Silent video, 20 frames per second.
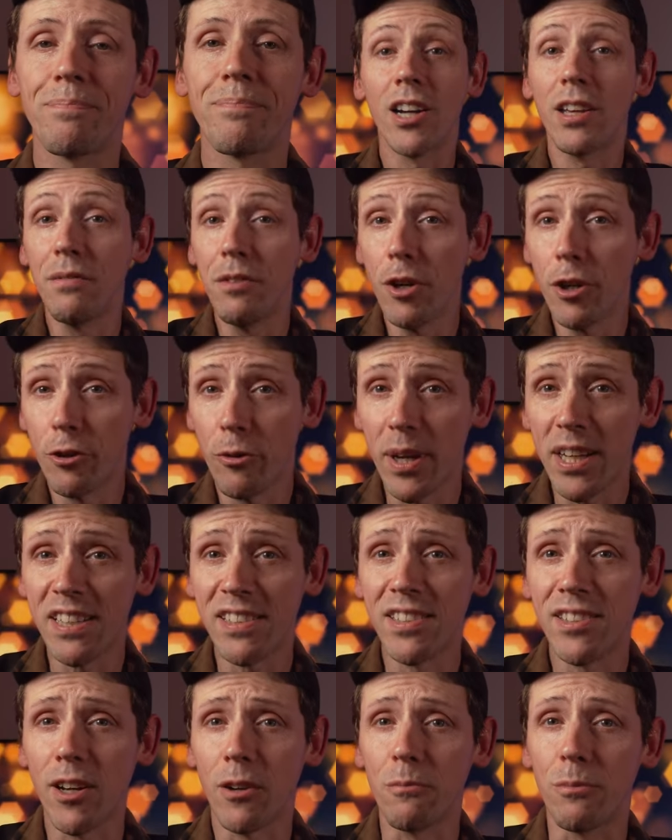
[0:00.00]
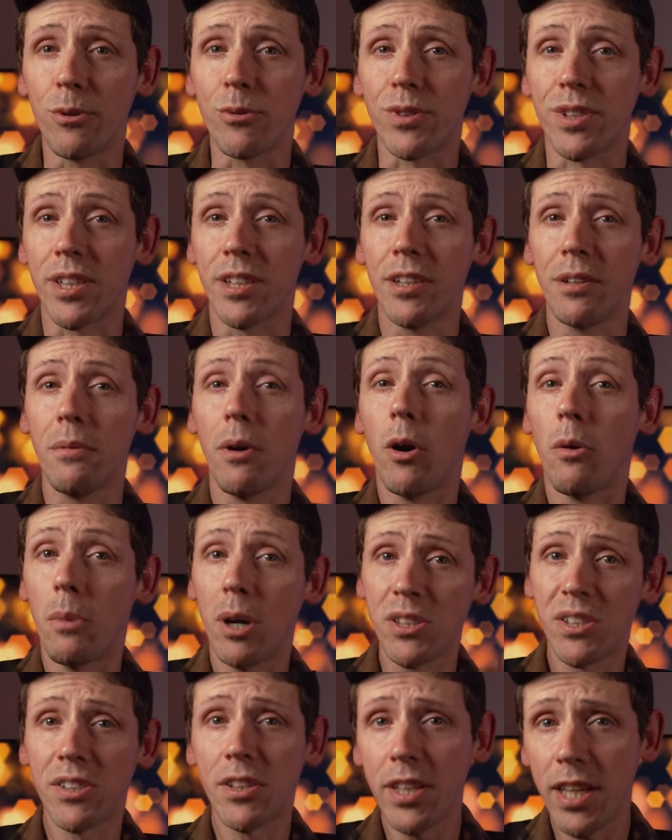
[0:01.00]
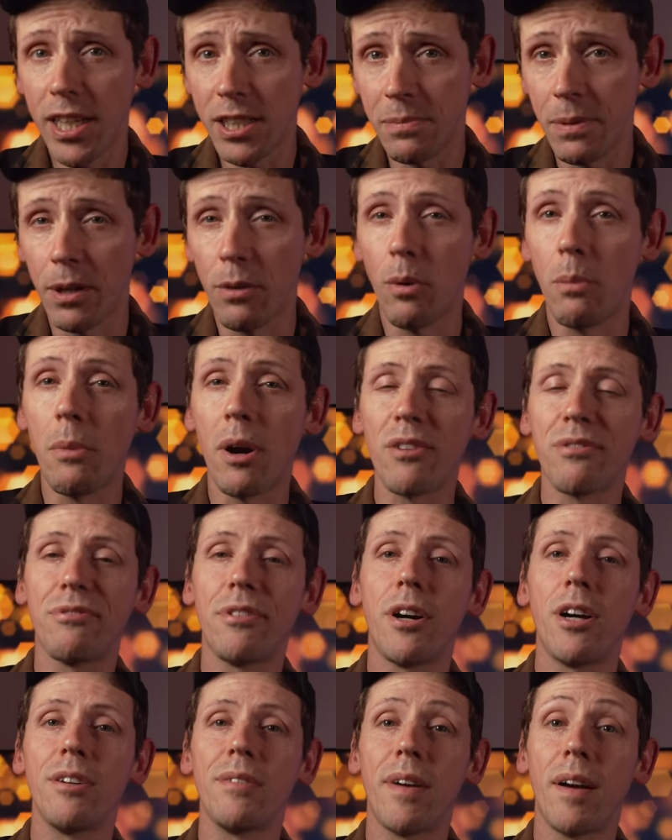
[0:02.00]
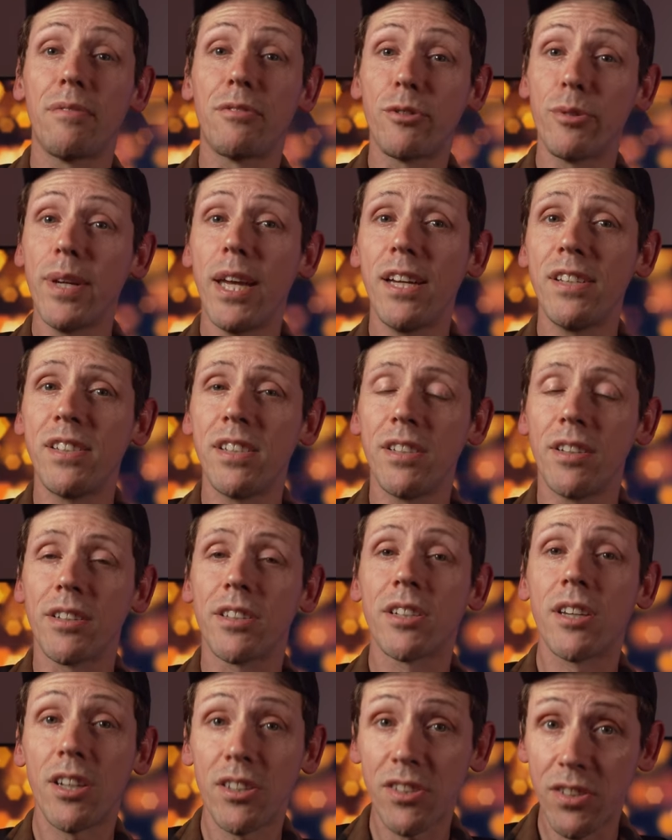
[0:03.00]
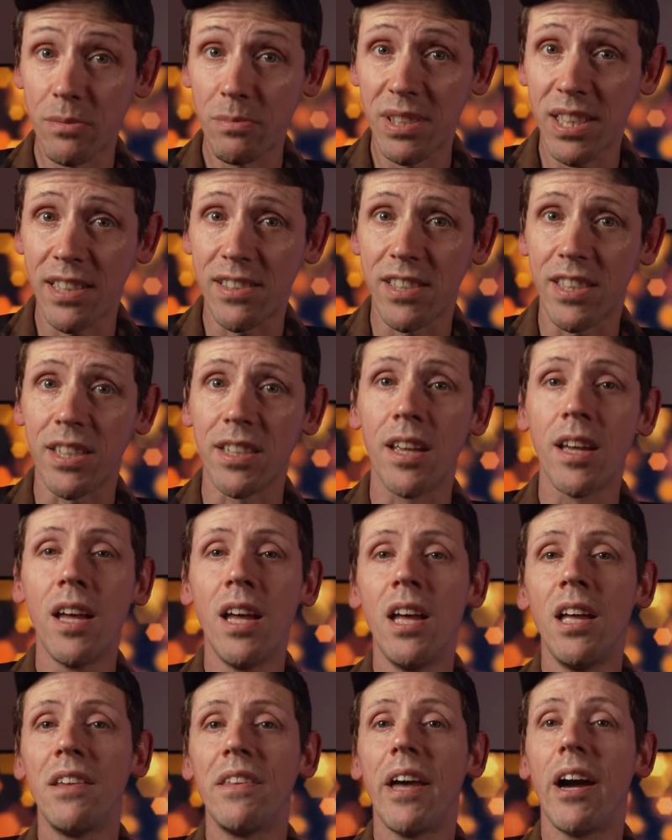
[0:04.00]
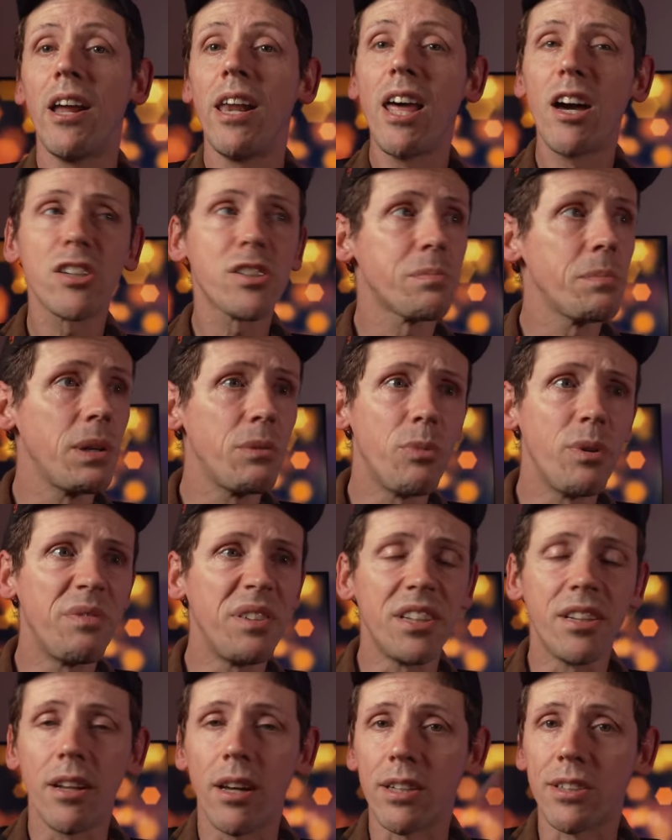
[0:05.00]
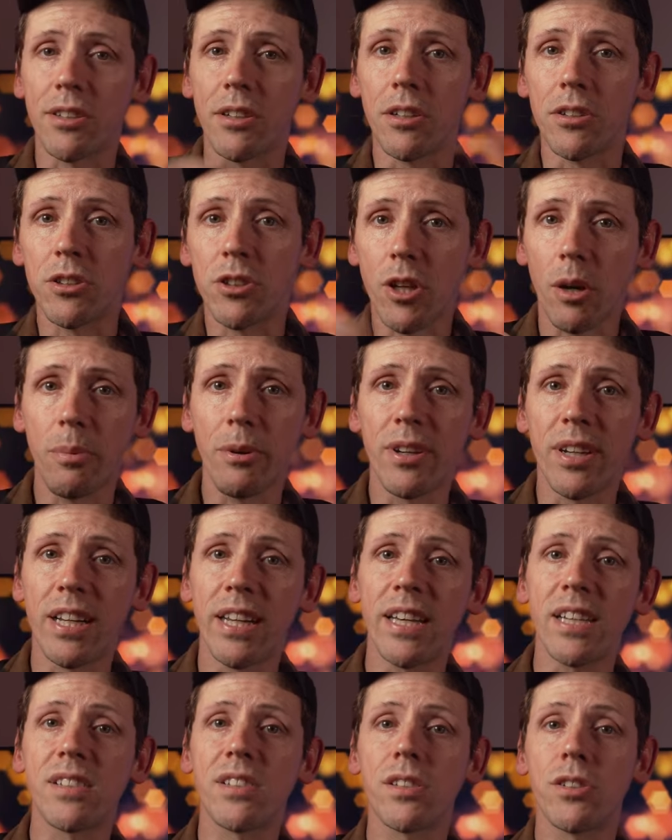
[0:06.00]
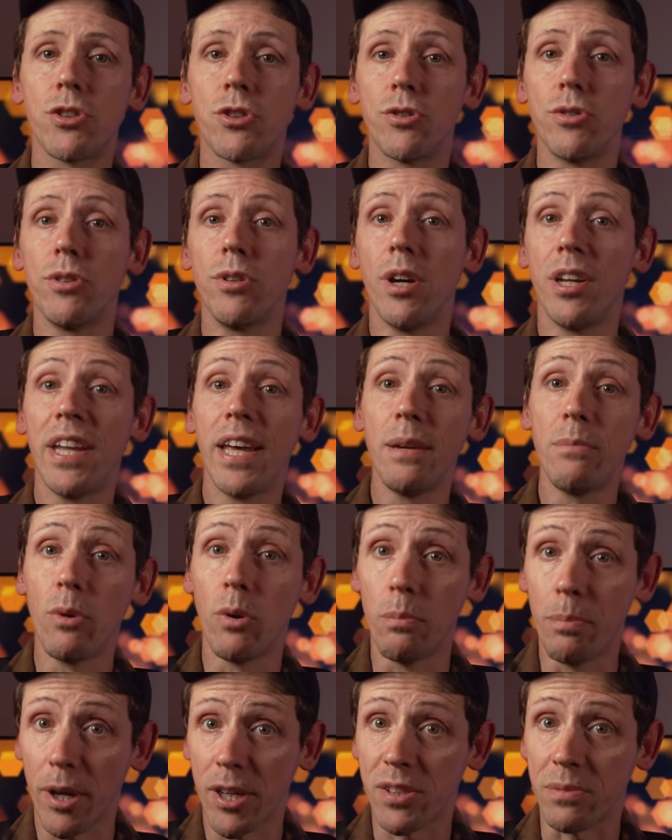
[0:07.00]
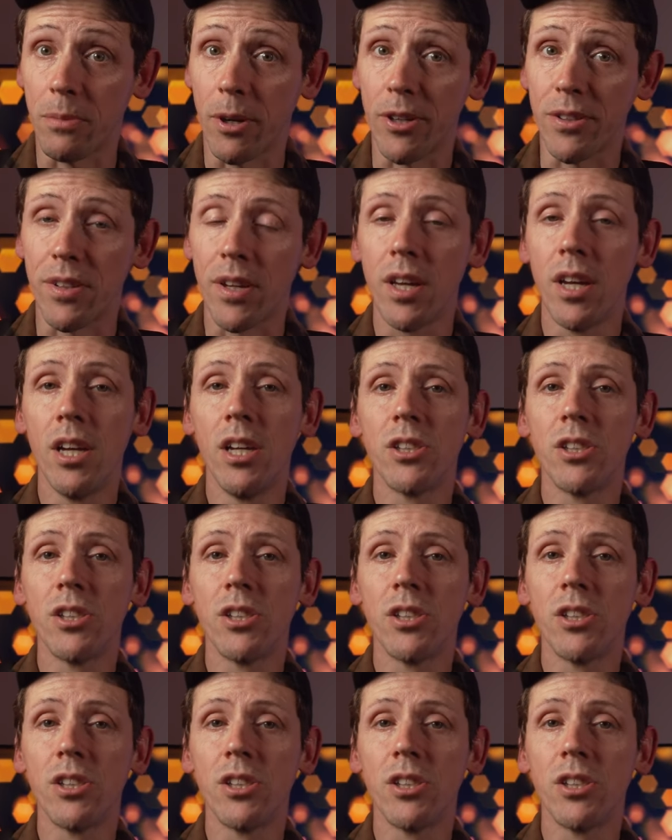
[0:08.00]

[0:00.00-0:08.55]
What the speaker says: I'll give you a quick example. So on my Sony Xperia 1 Mark V, I've created a custom setting that allows me within like a couple of clicks to enable burst mode.